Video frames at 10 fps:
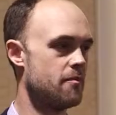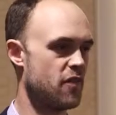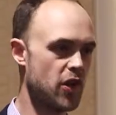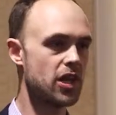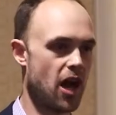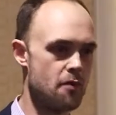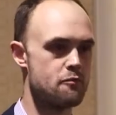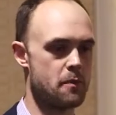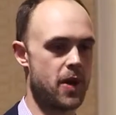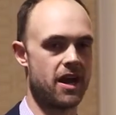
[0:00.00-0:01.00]
fairly
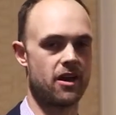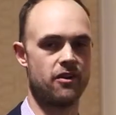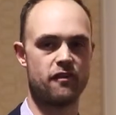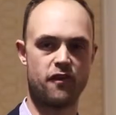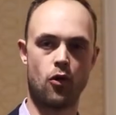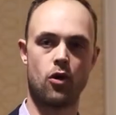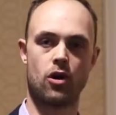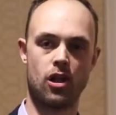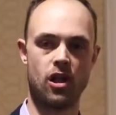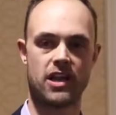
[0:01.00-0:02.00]
unprepared for
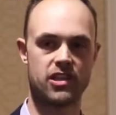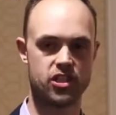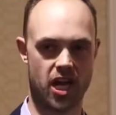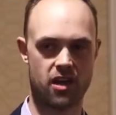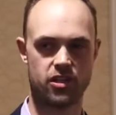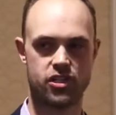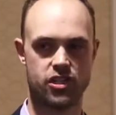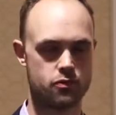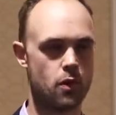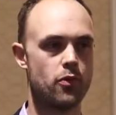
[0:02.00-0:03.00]
a lot of the
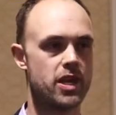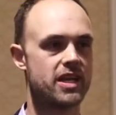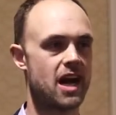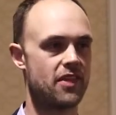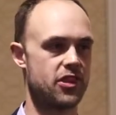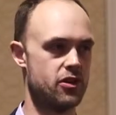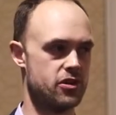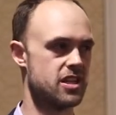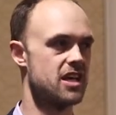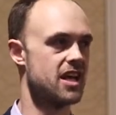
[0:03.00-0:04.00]
challenges when we got those